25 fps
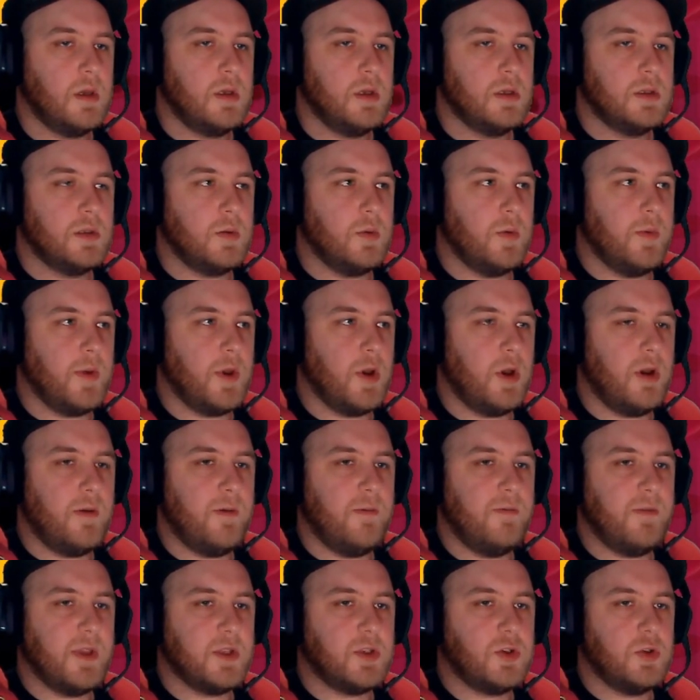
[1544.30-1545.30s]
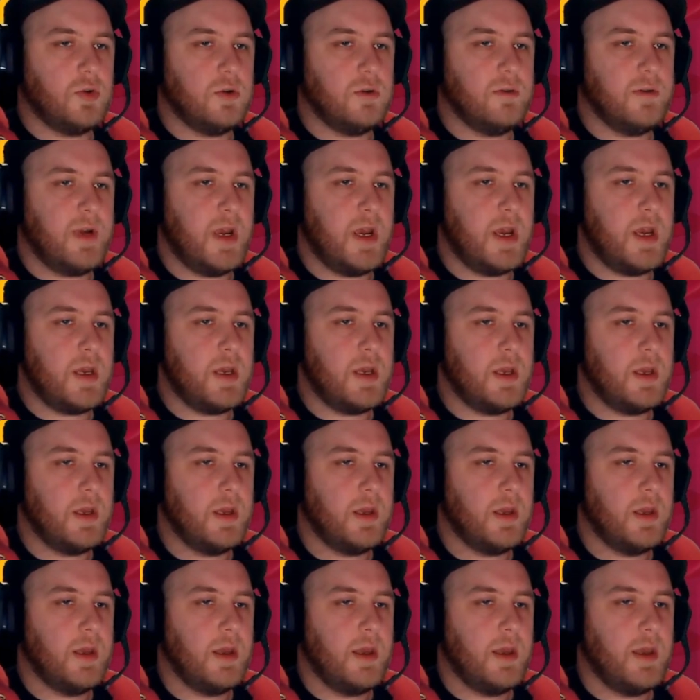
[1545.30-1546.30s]
So what we got? Victoria,
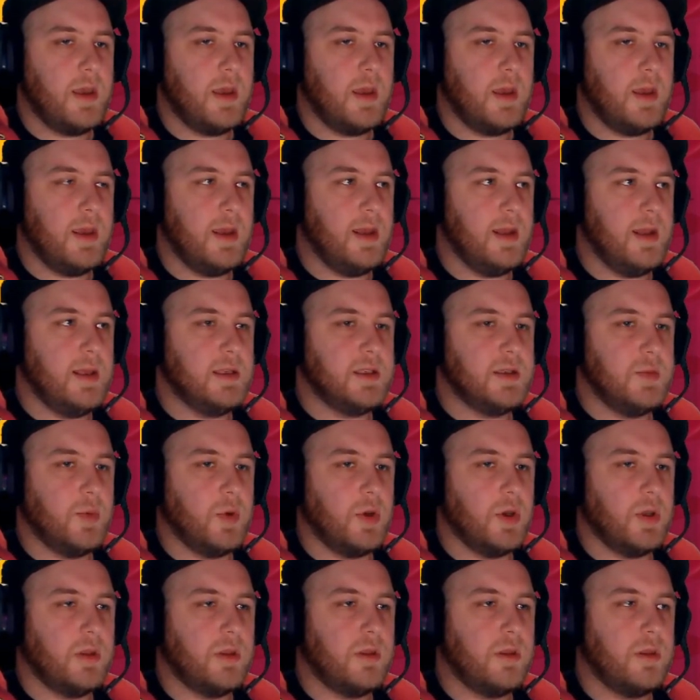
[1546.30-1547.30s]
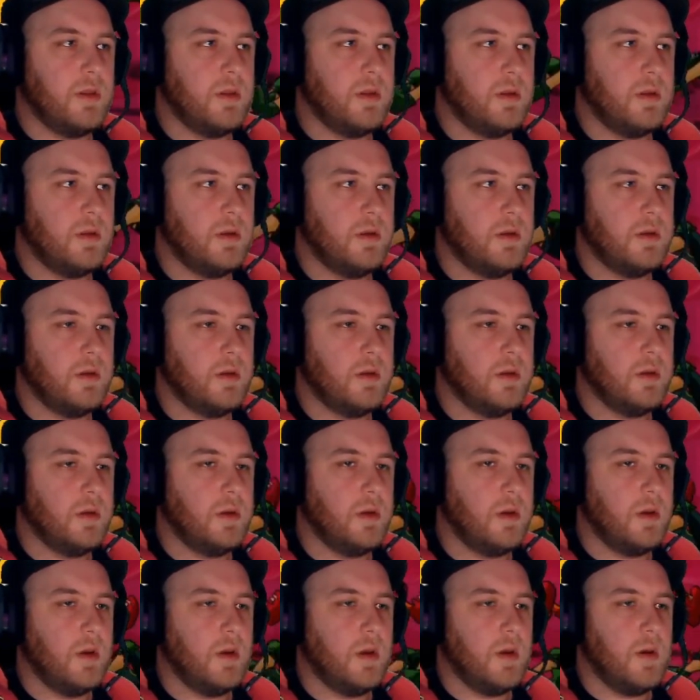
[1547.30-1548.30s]
Elizabeth,
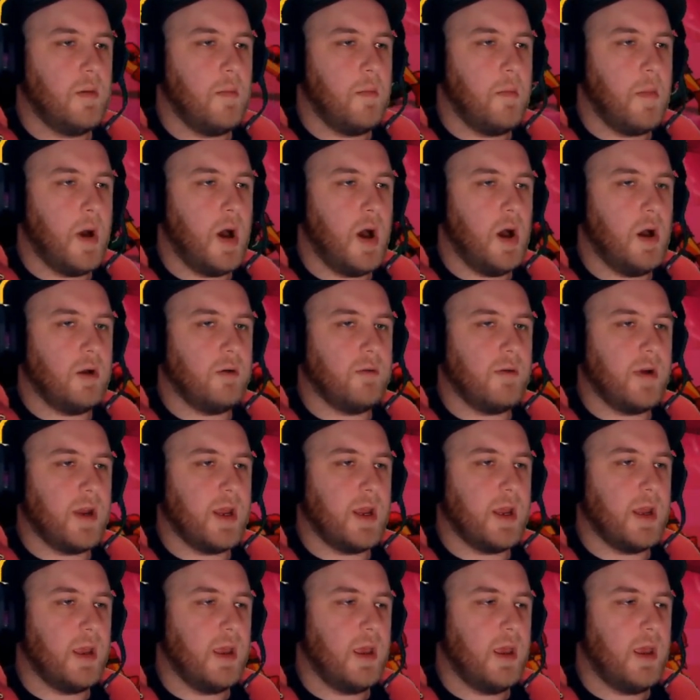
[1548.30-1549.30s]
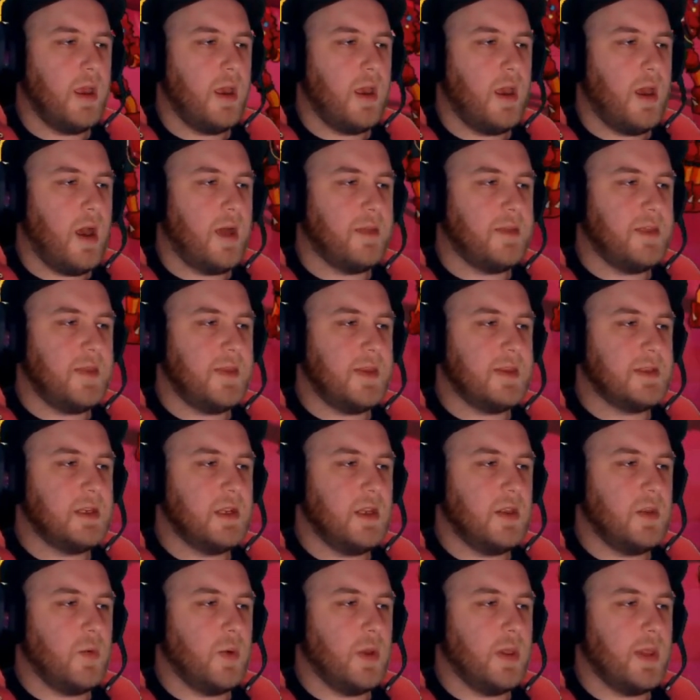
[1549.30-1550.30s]
Margaret. I think there's
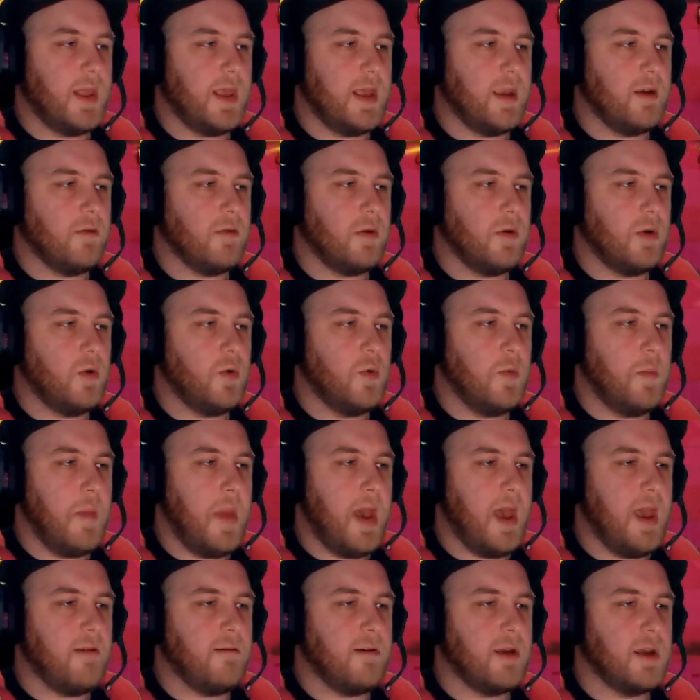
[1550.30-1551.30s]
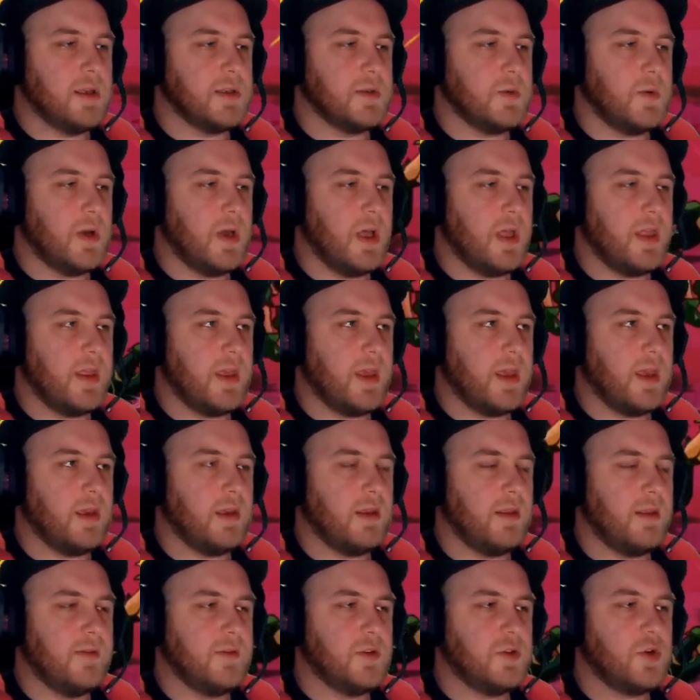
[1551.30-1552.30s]
another one later on called Mary as well, I
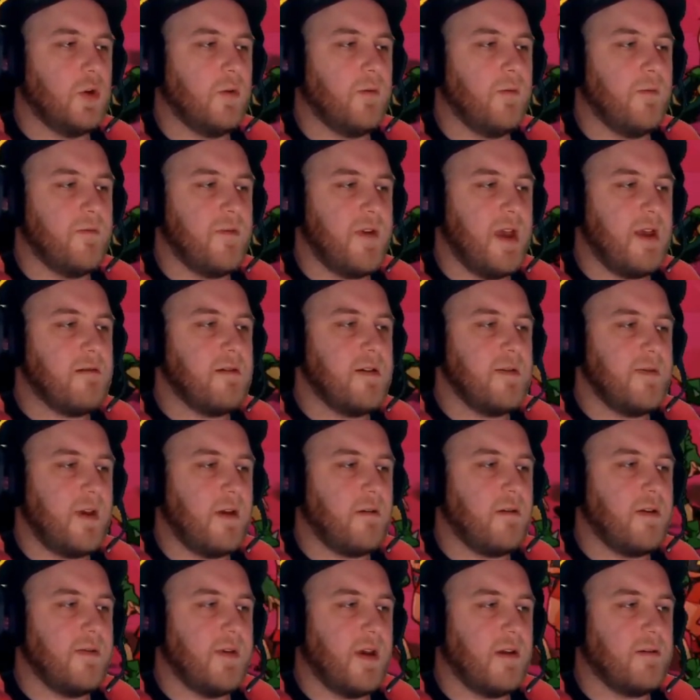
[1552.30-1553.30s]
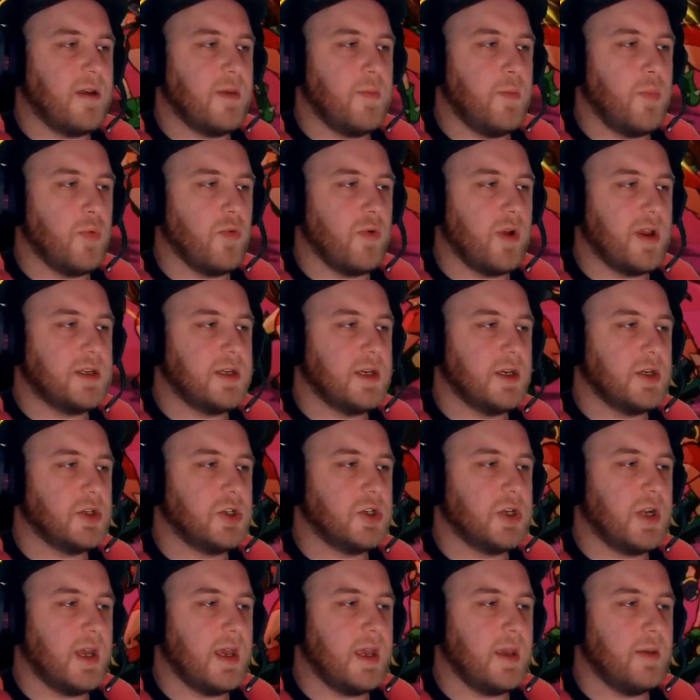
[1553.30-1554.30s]
think. They've just got very, very, very British
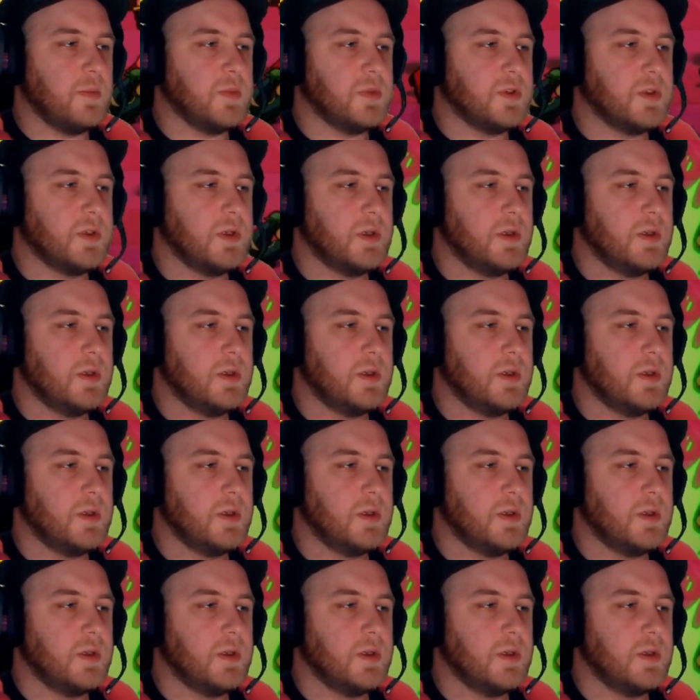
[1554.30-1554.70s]
names.